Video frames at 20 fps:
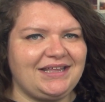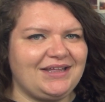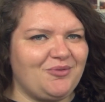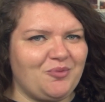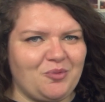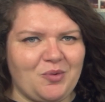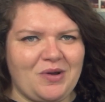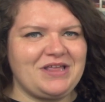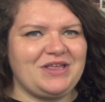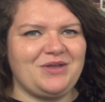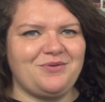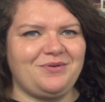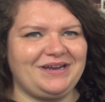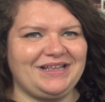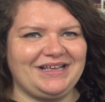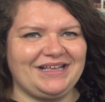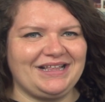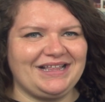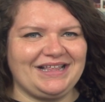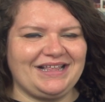what you
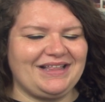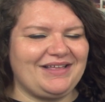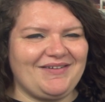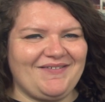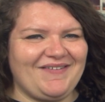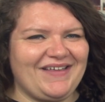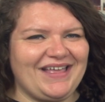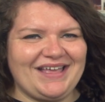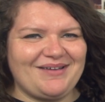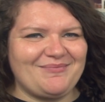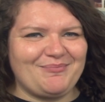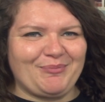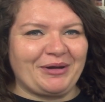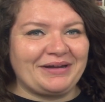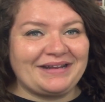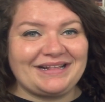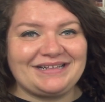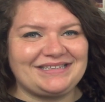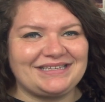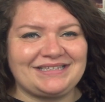would
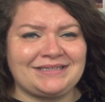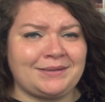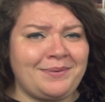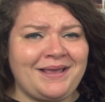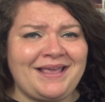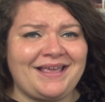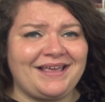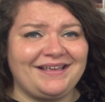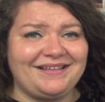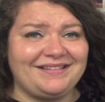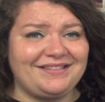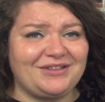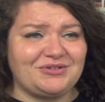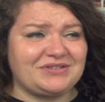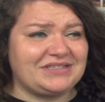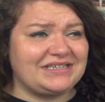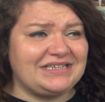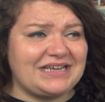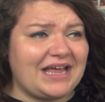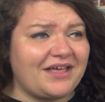predict it to be.
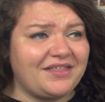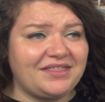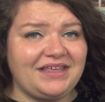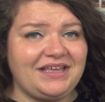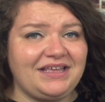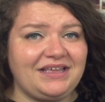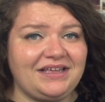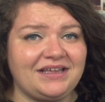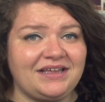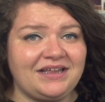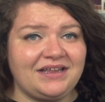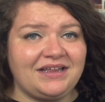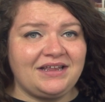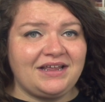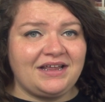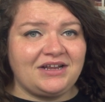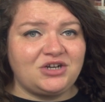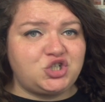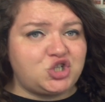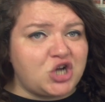There's nothing
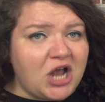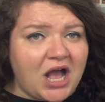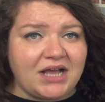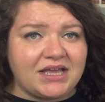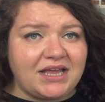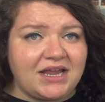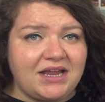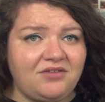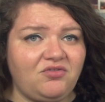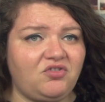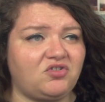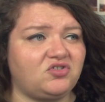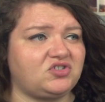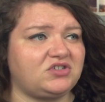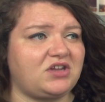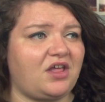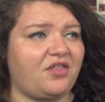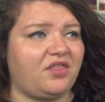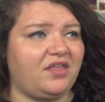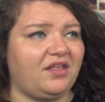shocking. There's
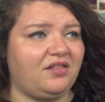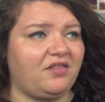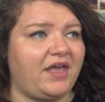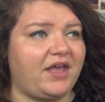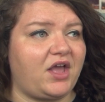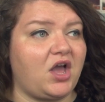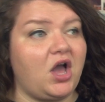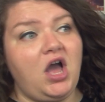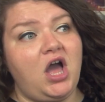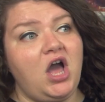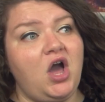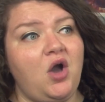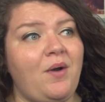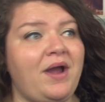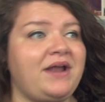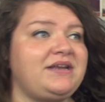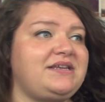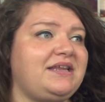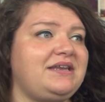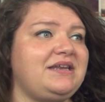nothing like, oh,
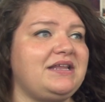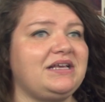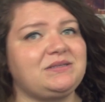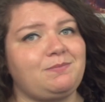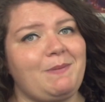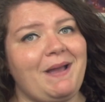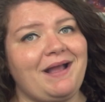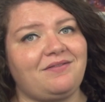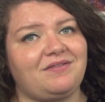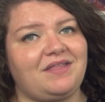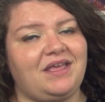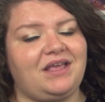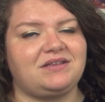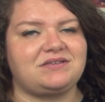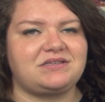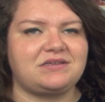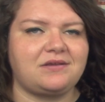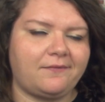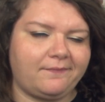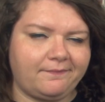I didn't expect
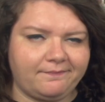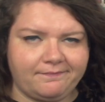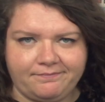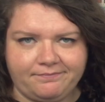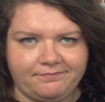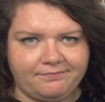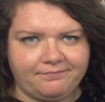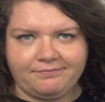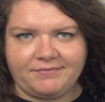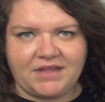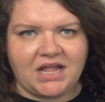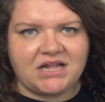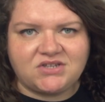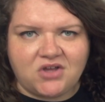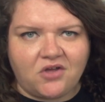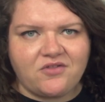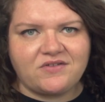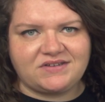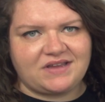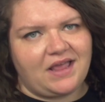this. It's
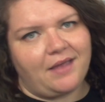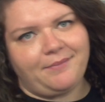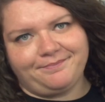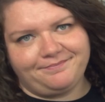all the same.